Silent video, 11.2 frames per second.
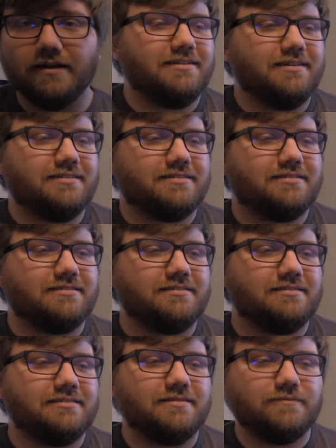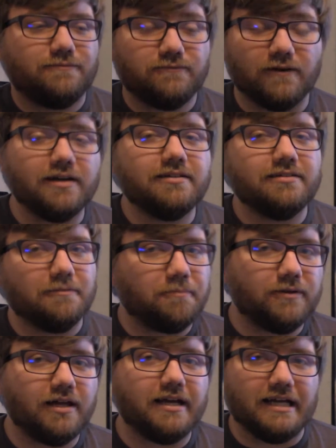It's fun to
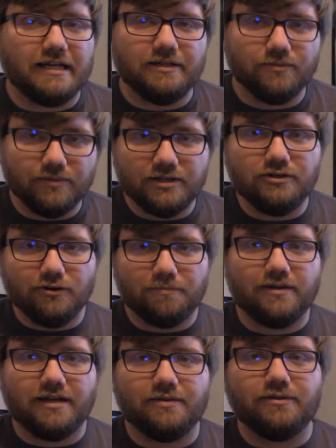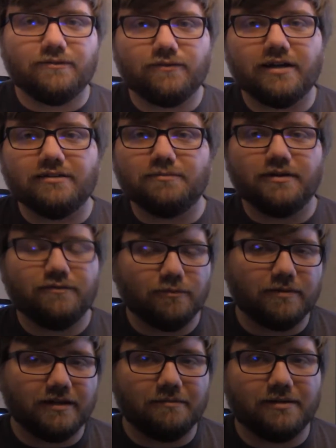play when you're playing with friends, but if you're
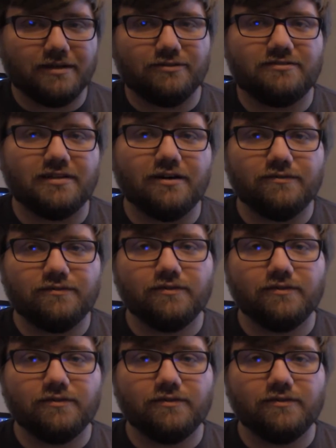playing by yourself,